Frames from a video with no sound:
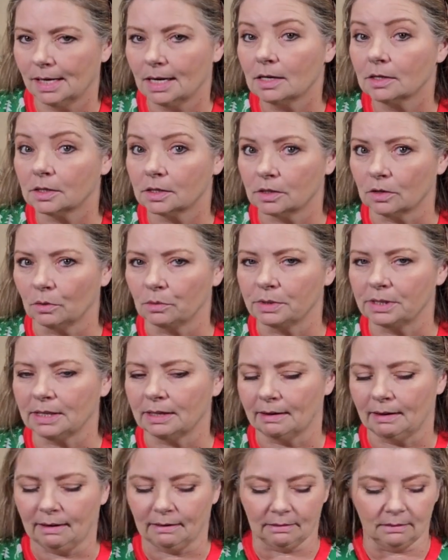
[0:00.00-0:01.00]
so
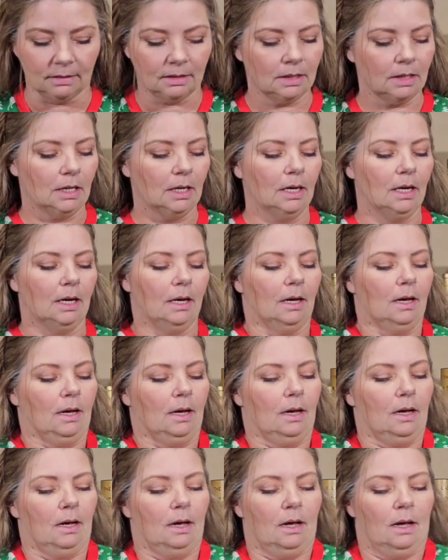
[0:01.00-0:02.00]
today
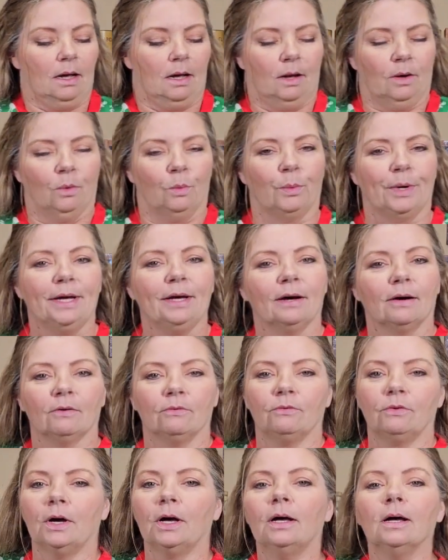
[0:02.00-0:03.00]
we
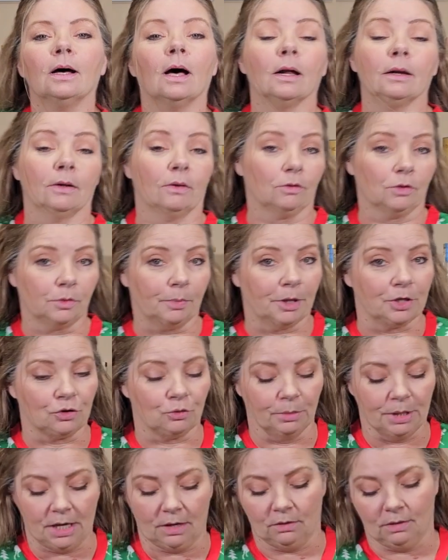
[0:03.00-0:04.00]
have another special
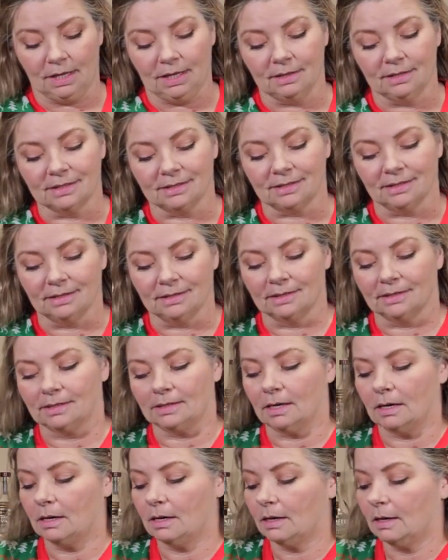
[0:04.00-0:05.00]
bottle, and this is
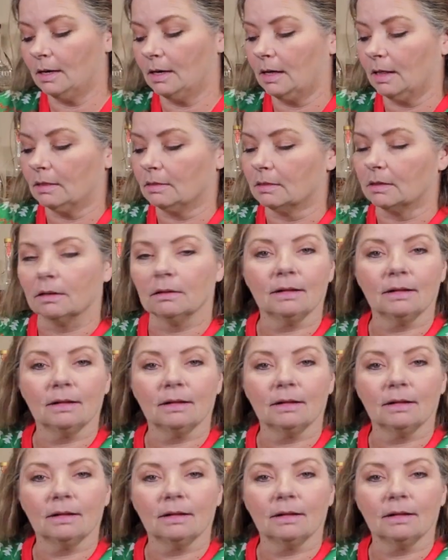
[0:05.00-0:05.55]
the